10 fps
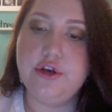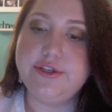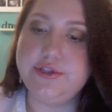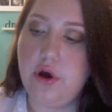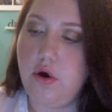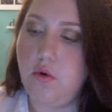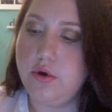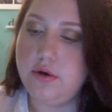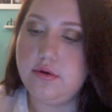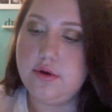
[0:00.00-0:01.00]
so
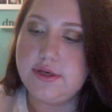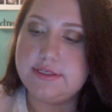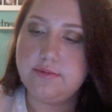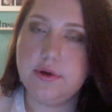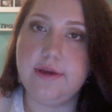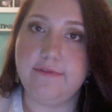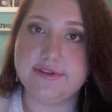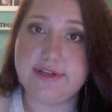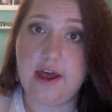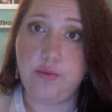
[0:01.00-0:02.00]
it's a really
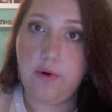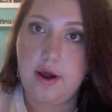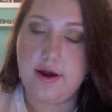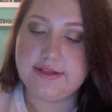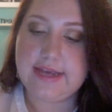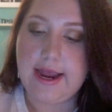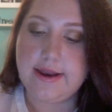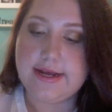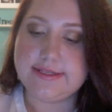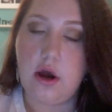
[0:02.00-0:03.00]
versatile product, and
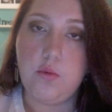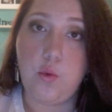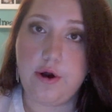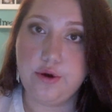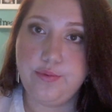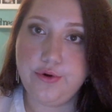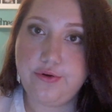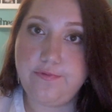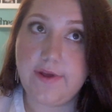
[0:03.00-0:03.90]
it's waterproof,